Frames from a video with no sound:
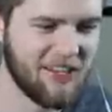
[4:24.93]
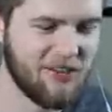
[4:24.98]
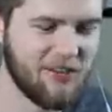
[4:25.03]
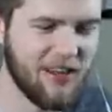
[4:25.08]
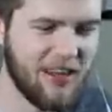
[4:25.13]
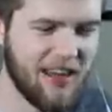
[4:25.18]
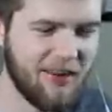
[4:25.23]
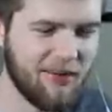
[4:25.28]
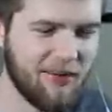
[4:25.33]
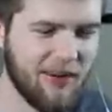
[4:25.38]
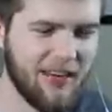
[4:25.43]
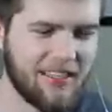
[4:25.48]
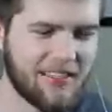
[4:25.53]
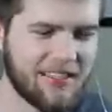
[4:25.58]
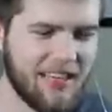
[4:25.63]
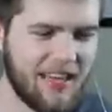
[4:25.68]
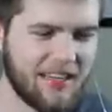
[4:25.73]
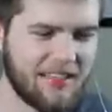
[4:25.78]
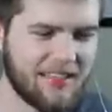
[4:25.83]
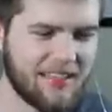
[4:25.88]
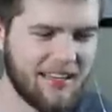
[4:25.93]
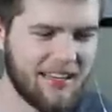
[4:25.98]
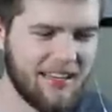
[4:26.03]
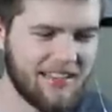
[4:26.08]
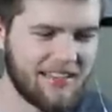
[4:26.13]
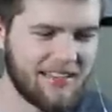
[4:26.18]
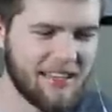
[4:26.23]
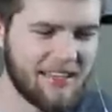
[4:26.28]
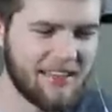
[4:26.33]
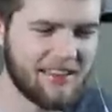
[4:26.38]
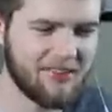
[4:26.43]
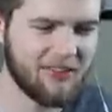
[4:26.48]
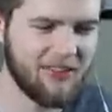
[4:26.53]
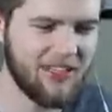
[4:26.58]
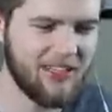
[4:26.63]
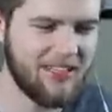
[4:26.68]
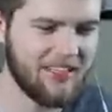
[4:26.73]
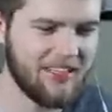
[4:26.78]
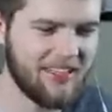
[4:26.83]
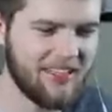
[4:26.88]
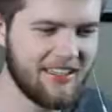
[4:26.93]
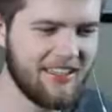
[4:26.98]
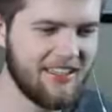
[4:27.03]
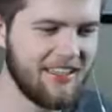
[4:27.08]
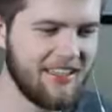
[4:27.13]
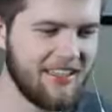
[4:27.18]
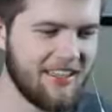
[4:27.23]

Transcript: You got... Wait, is that uh, is that three?